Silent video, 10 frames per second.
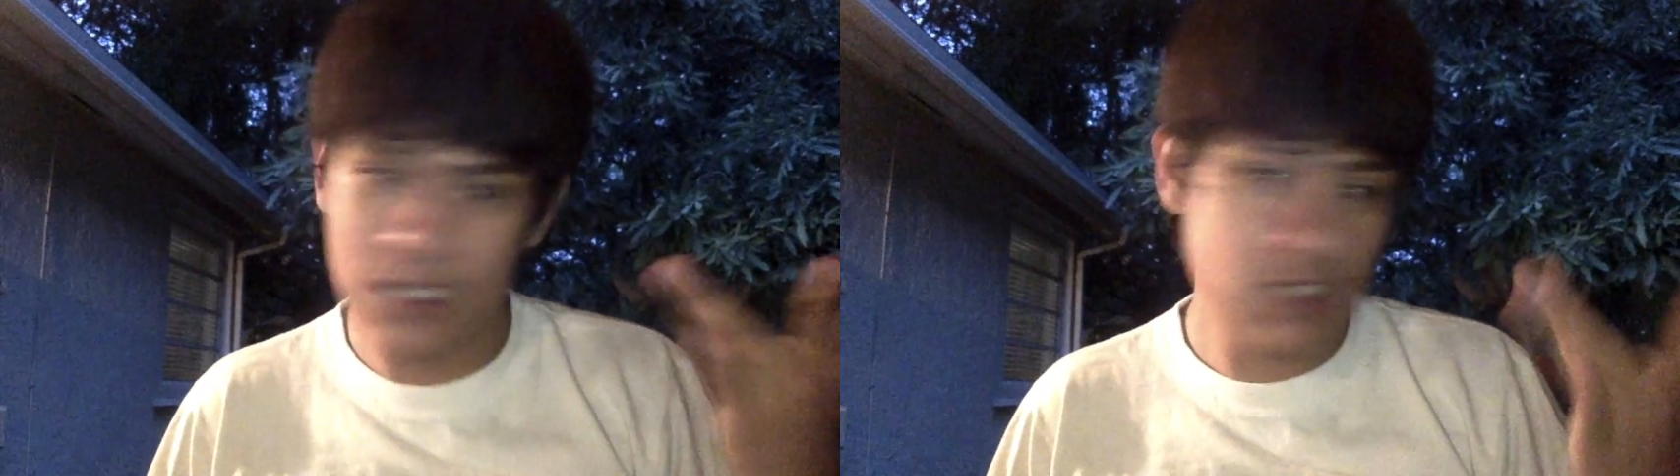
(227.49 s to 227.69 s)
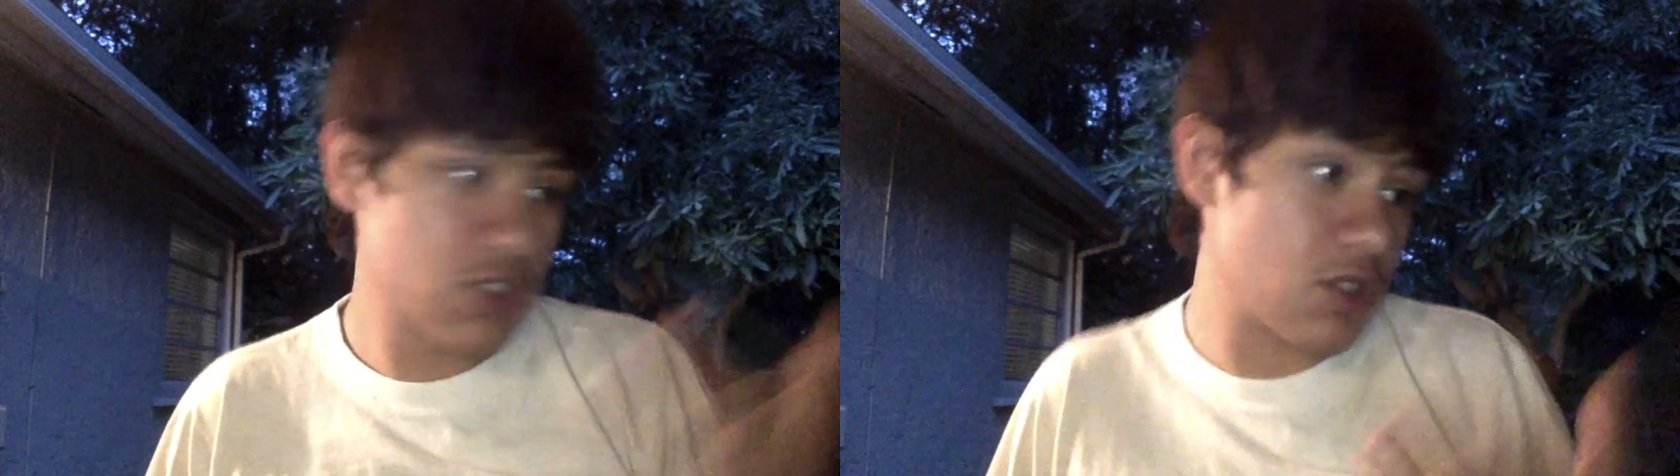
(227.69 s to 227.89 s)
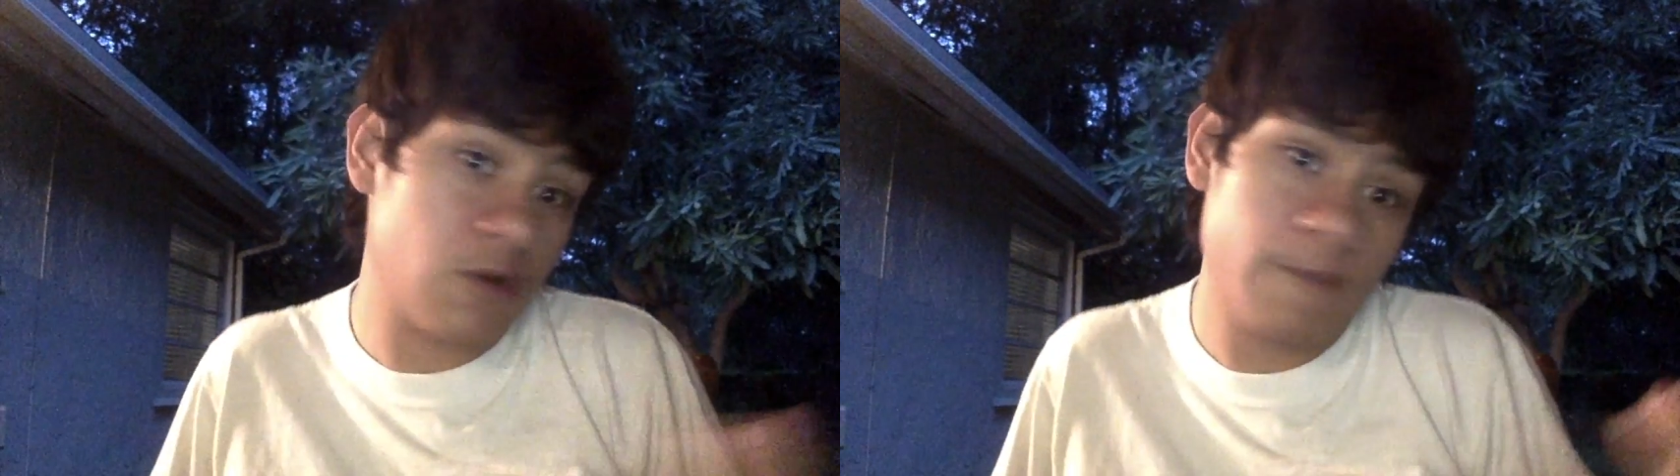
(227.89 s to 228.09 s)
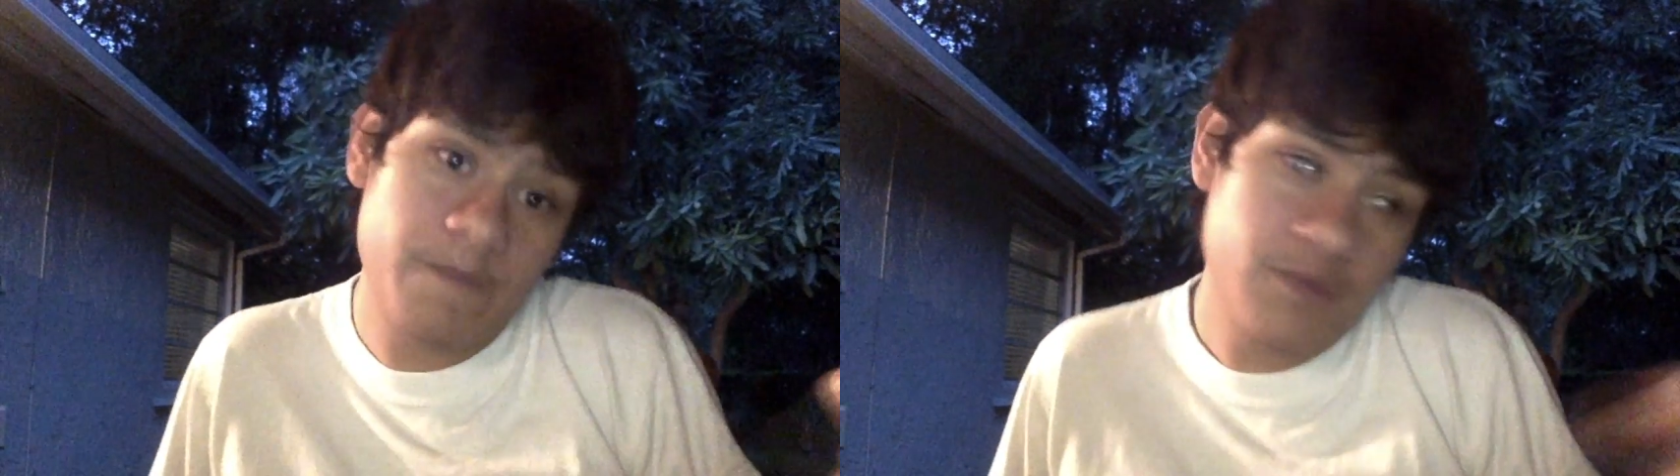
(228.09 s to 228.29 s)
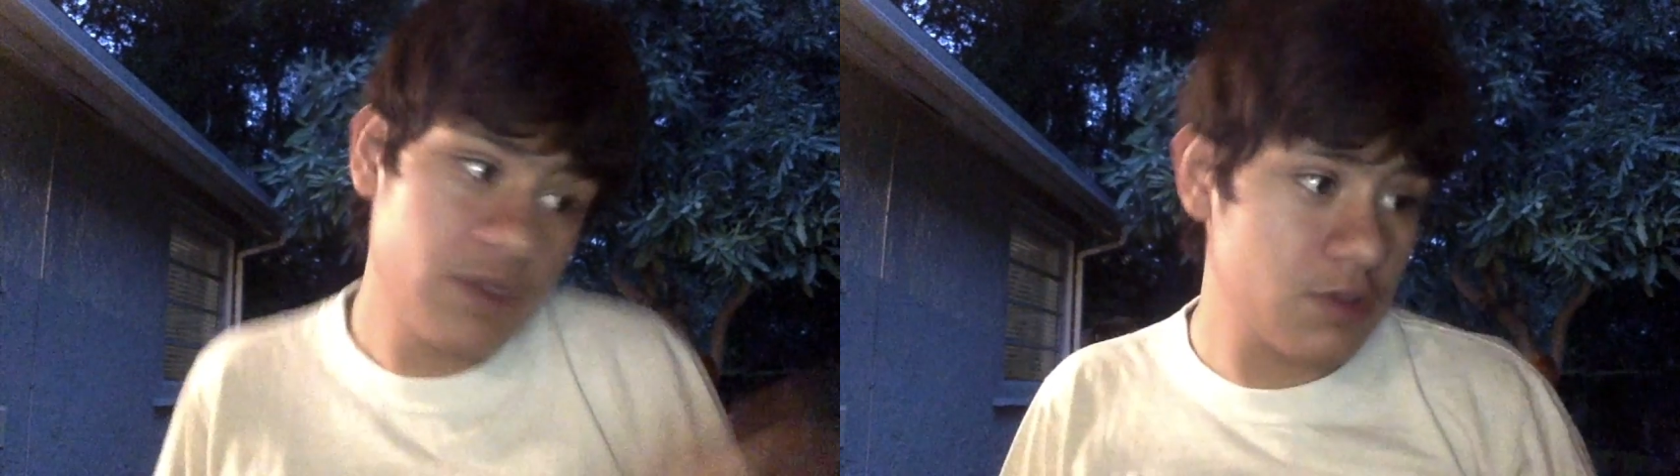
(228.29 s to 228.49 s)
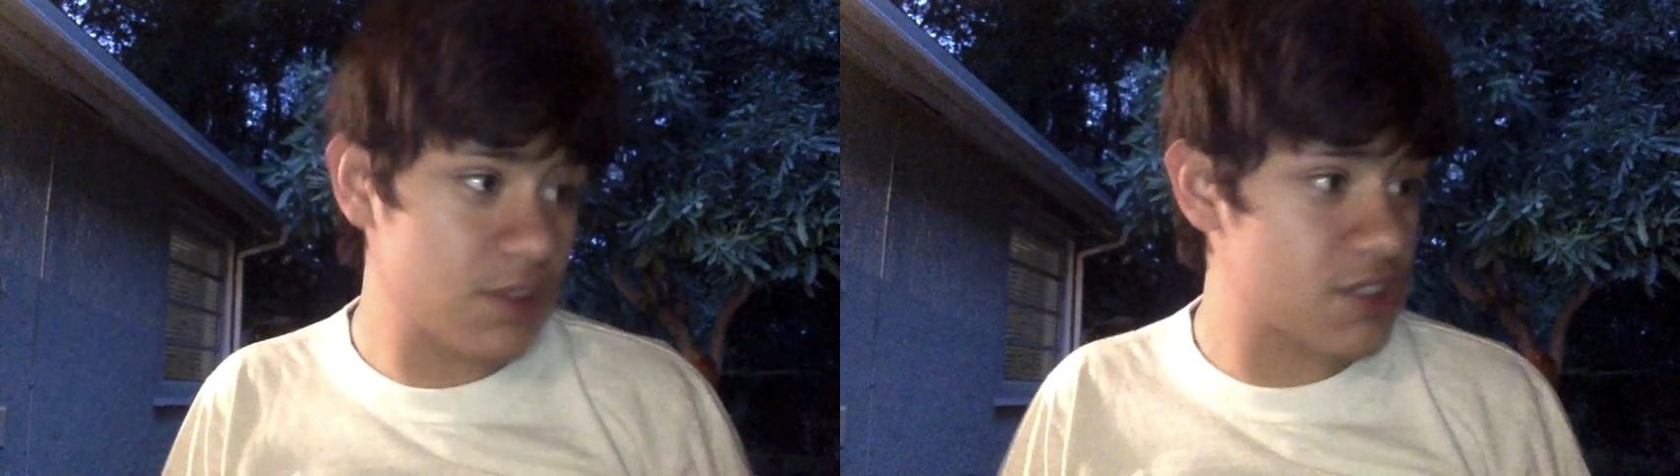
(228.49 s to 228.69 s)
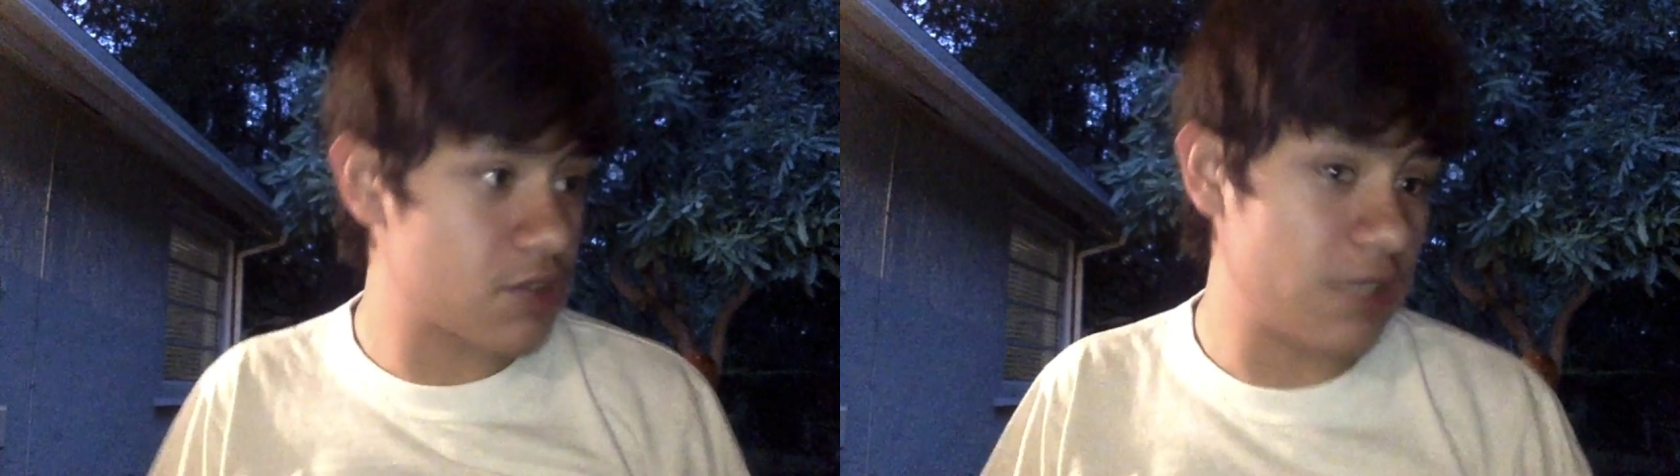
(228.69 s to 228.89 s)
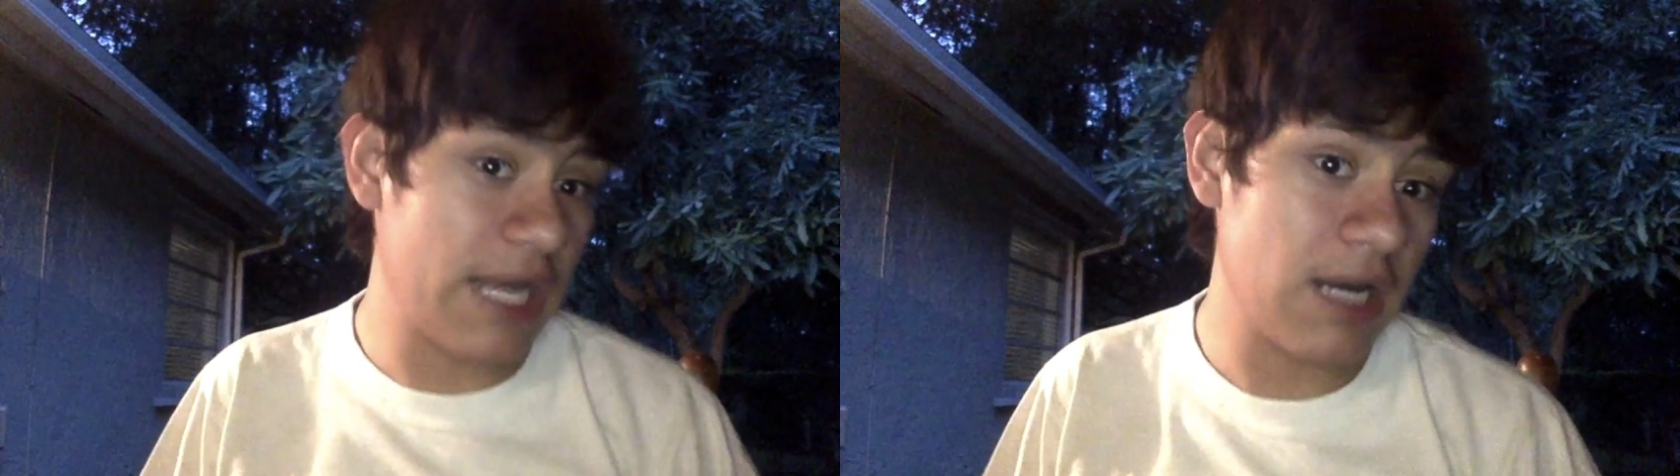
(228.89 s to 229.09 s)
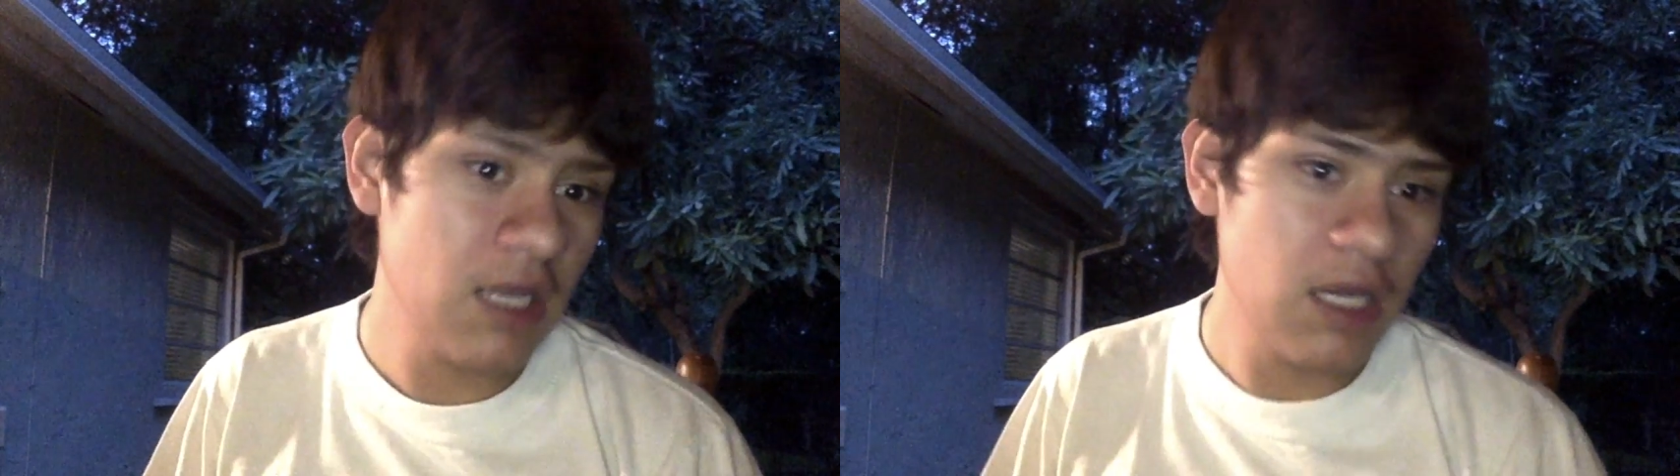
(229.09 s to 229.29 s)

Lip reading: So yeah,